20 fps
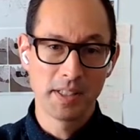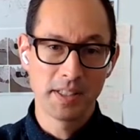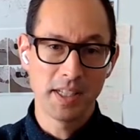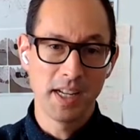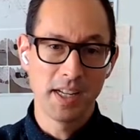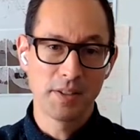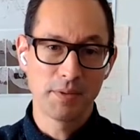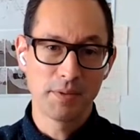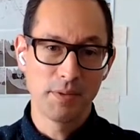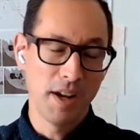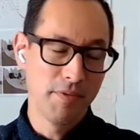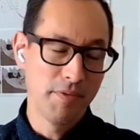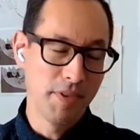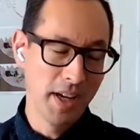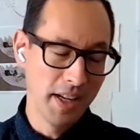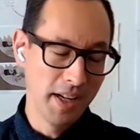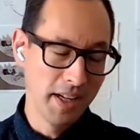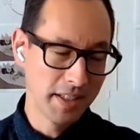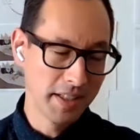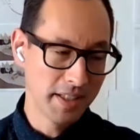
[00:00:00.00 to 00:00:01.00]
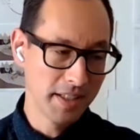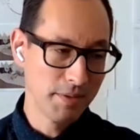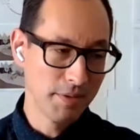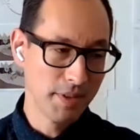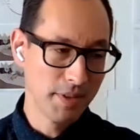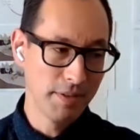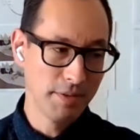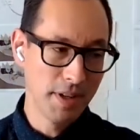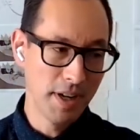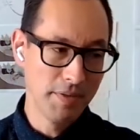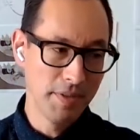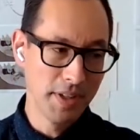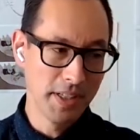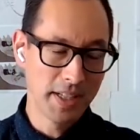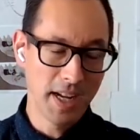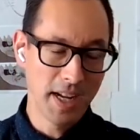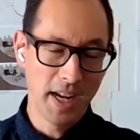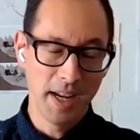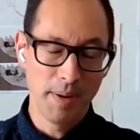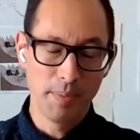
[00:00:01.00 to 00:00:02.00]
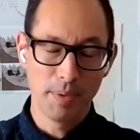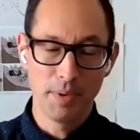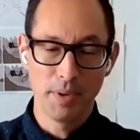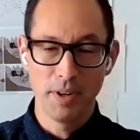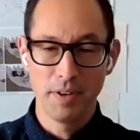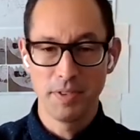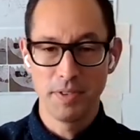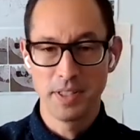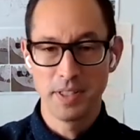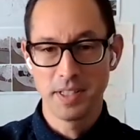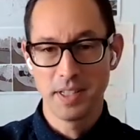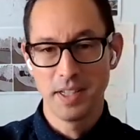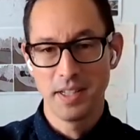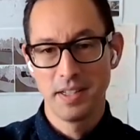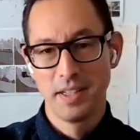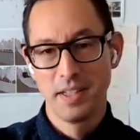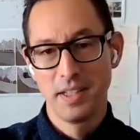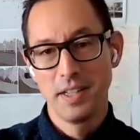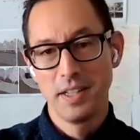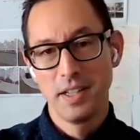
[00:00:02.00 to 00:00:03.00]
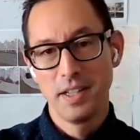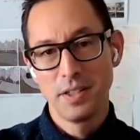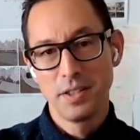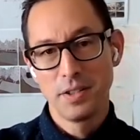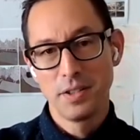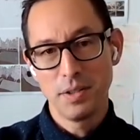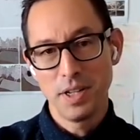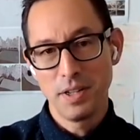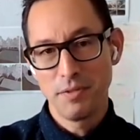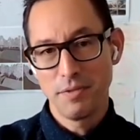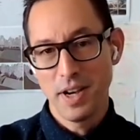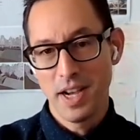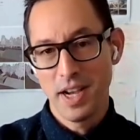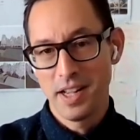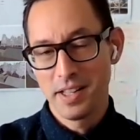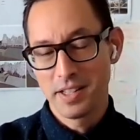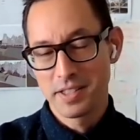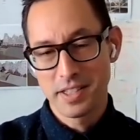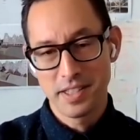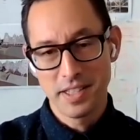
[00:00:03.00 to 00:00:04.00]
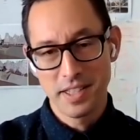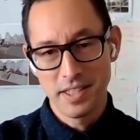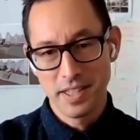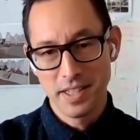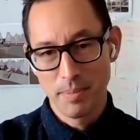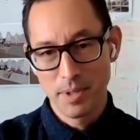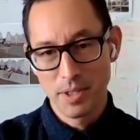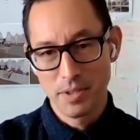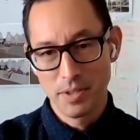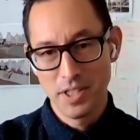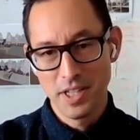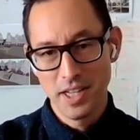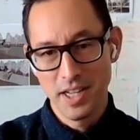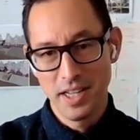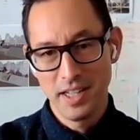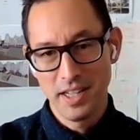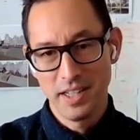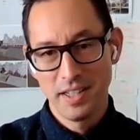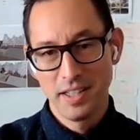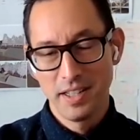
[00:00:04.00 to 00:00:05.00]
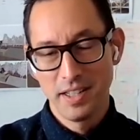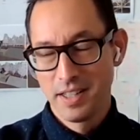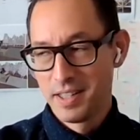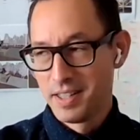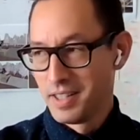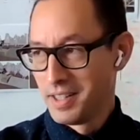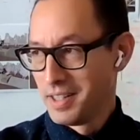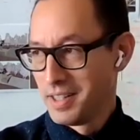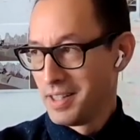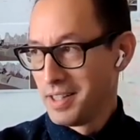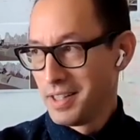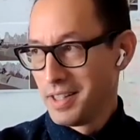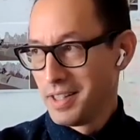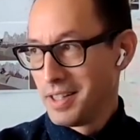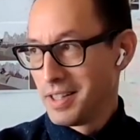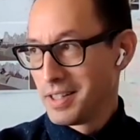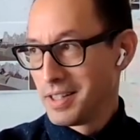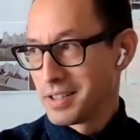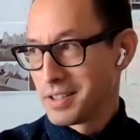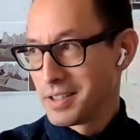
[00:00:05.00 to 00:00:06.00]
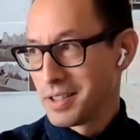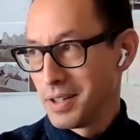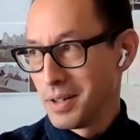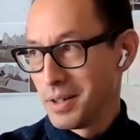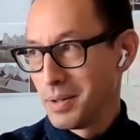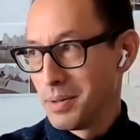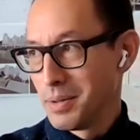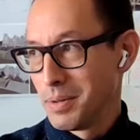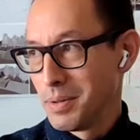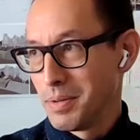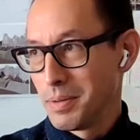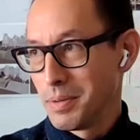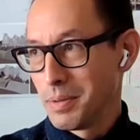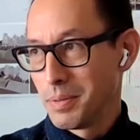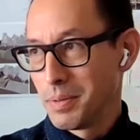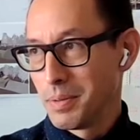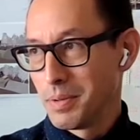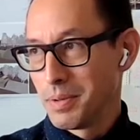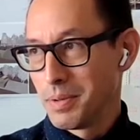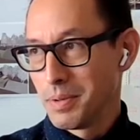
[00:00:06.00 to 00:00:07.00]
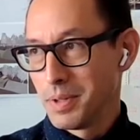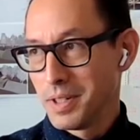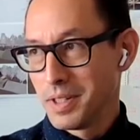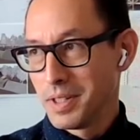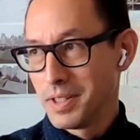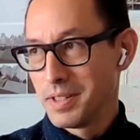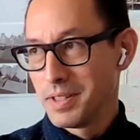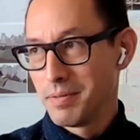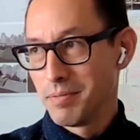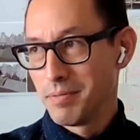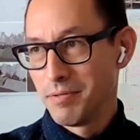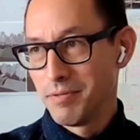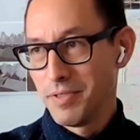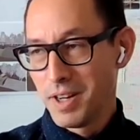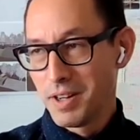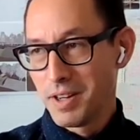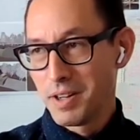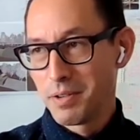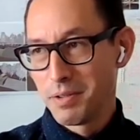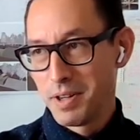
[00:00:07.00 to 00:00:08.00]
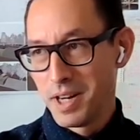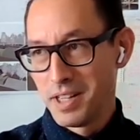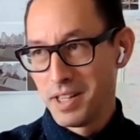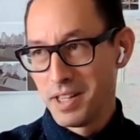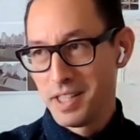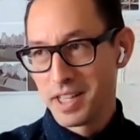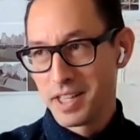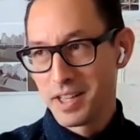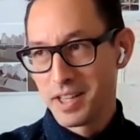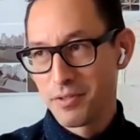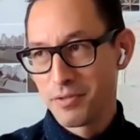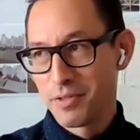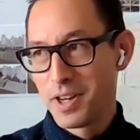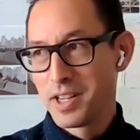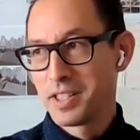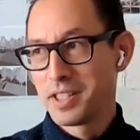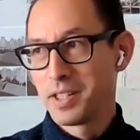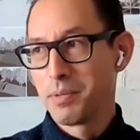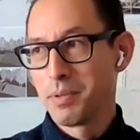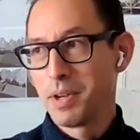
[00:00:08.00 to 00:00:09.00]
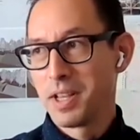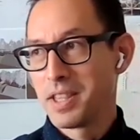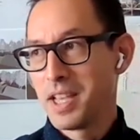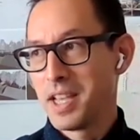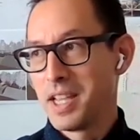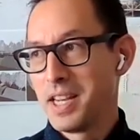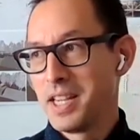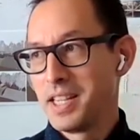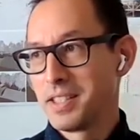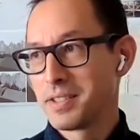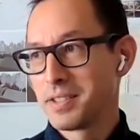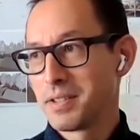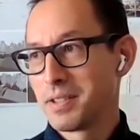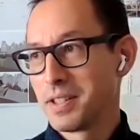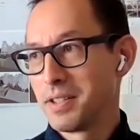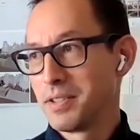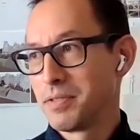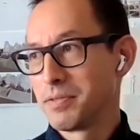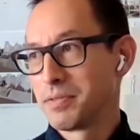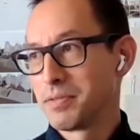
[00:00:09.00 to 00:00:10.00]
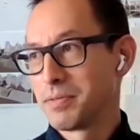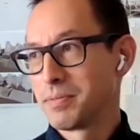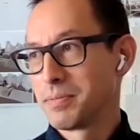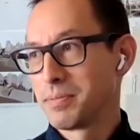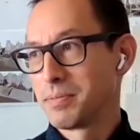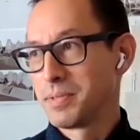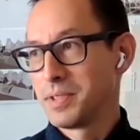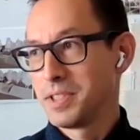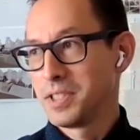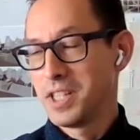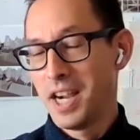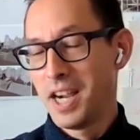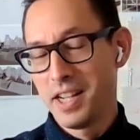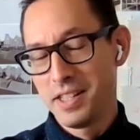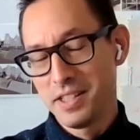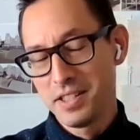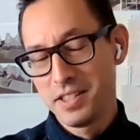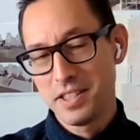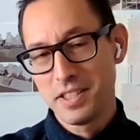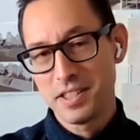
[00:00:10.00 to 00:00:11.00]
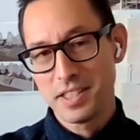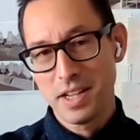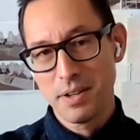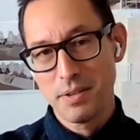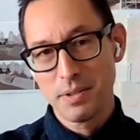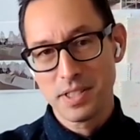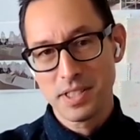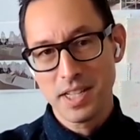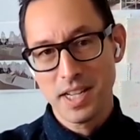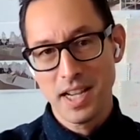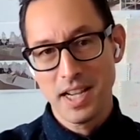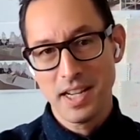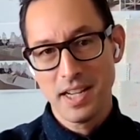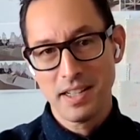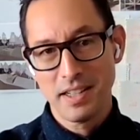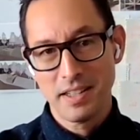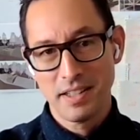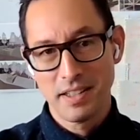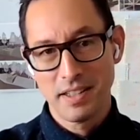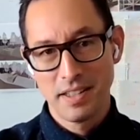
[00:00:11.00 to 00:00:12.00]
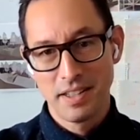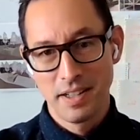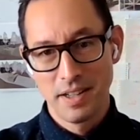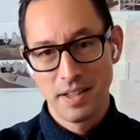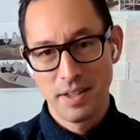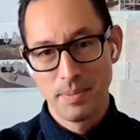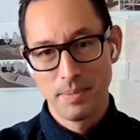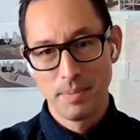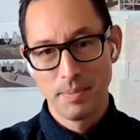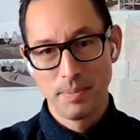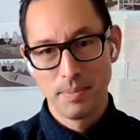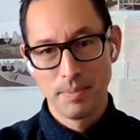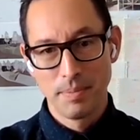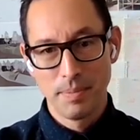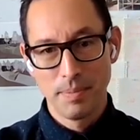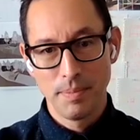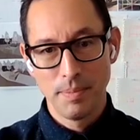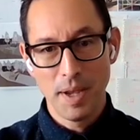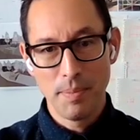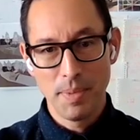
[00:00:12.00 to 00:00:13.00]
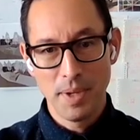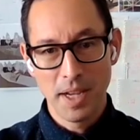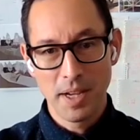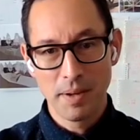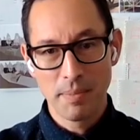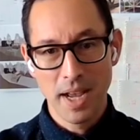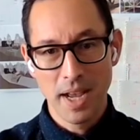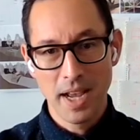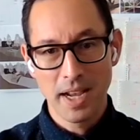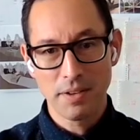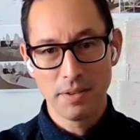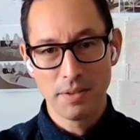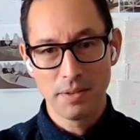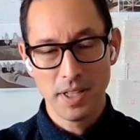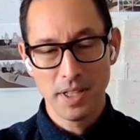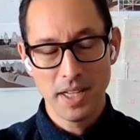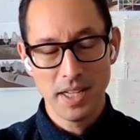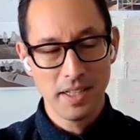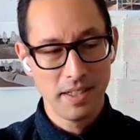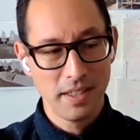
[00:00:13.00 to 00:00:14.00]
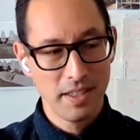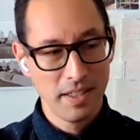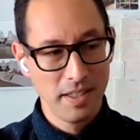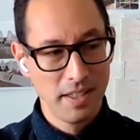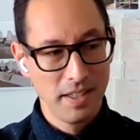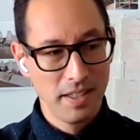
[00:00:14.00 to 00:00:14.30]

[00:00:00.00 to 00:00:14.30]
Let's say it's Revit, it's a Revit type, or if it's a 2D file, it's a DWG. So we're very rarely confronted with any sort of challenges, I would say, by being Mac only.